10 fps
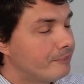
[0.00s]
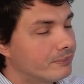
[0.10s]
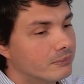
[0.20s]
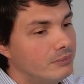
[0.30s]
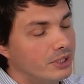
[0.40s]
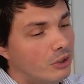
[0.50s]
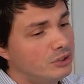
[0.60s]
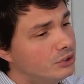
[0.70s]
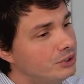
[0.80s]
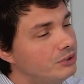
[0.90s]
But
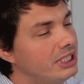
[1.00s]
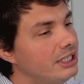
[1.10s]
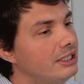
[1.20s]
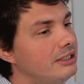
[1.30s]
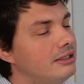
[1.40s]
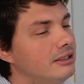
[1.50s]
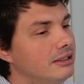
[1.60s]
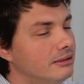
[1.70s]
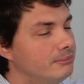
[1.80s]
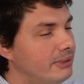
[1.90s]
also you need
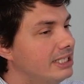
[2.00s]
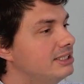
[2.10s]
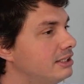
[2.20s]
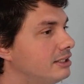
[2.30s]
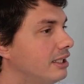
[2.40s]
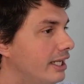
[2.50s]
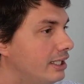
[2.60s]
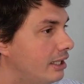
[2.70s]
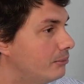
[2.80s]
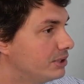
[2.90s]
a basic like
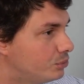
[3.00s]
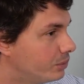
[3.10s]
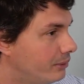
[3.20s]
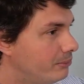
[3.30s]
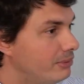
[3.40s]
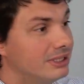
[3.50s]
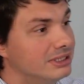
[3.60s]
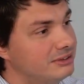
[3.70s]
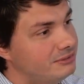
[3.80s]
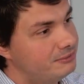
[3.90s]
chemistry,
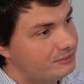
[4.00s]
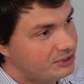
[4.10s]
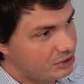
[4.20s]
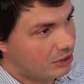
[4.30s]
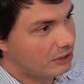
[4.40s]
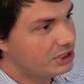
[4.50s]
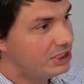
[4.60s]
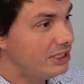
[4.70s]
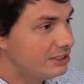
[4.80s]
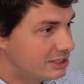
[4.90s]
because physiology
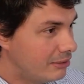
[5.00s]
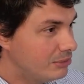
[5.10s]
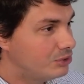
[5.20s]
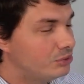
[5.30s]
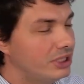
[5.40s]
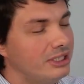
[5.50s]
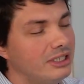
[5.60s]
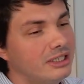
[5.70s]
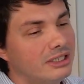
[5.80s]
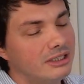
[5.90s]
needs chemistry,
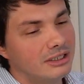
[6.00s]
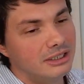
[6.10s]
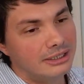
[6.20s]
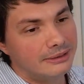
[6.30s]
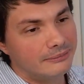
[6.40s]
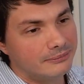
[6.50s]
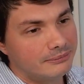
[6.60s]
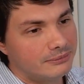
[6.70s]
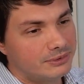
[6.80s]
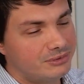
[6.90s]
a
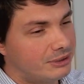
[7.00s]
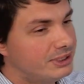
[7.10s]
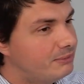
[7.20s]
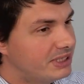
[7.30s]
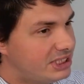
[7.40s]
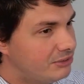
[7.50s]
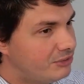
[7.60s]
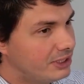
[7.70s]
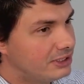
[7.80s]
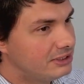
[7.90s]
very
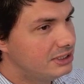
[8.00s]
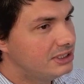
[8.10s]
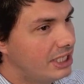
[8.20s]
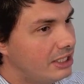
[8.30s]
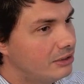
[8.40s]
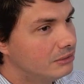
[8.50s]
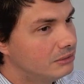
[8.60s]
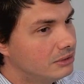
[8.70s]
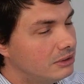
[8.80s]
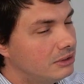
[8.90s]
specific detail.
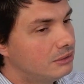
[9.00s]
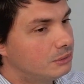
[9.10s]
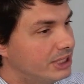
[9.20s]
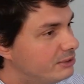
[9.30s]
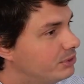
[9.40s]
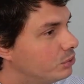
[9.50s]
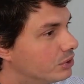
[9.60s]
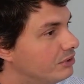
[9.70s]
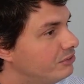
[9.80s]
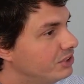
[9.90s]

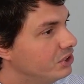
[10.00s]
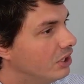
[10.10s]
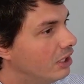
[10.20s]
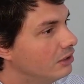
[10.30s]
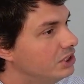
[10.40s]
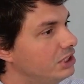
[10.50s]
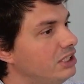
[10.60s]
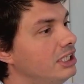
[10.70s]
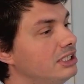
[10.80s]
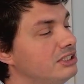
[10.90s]
Respiratory physiology
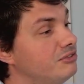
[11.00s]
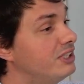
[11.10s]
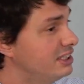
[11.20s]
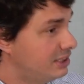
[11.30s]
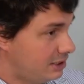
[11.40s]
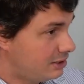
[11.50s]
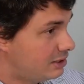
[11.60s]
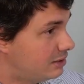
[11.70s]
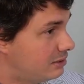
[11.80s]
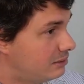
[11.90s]
needs
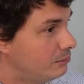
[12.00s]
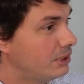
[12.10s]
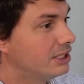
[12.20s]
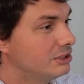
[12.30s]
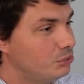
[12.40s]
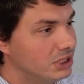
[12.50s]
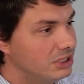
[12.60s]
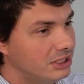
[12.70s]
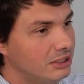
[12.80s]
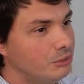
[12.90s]
physics, because we are
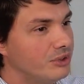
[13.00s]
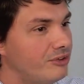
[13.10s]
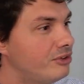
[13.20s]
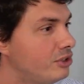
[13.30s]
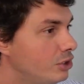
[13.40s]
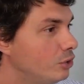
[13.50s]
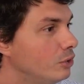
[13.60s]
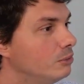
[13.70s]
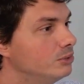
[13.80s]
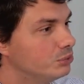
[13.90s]
dealing with
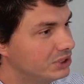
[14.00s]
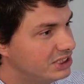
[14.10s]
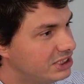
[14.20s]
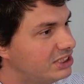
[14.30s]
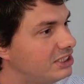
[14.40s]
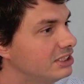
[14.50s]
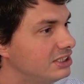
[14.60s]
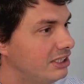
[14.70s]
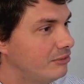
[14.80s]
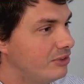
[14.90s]
tubes, resistance,
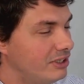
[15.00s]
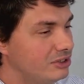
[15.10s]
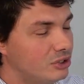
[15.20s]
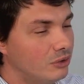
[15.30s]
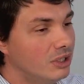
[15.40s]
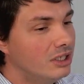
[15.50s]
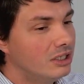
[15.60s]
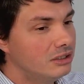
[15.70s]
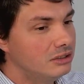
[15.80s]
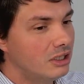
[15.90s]
and everything. So
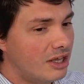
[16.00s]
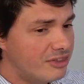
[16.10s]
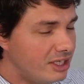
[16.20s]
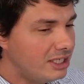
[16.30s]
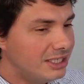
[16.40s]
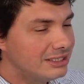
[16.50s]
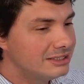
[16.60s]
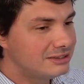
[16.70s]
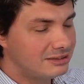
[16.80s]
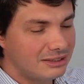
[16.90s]
nothing
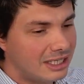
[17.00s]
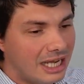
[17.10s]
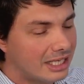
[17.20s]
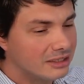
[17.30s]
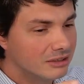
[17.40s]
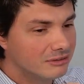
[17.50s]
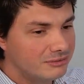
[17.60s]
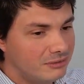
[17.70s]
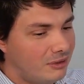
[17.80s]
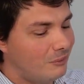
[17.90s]
is kind of
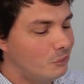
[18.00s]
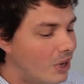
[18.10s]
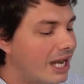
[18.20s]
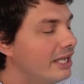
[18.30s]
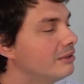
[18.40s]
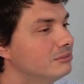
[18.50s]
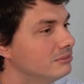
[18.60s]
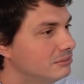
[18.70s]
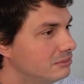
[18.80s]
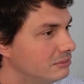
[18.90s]
why I'm
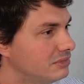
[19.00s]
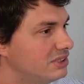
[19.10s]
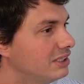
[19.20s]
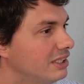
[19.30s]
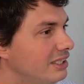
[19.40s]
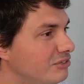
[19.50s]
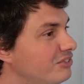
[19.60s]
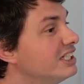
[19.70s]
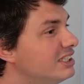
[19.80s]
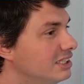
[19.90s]
studying
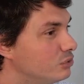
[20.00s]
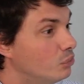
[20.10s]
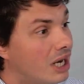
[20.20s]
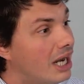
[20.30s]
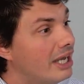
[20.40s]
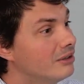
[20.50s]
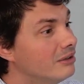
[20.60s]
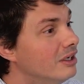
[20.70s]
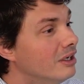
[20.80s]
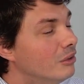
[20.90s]
physics, why
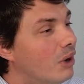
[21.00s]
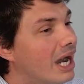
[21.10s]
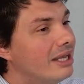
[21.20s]
I'm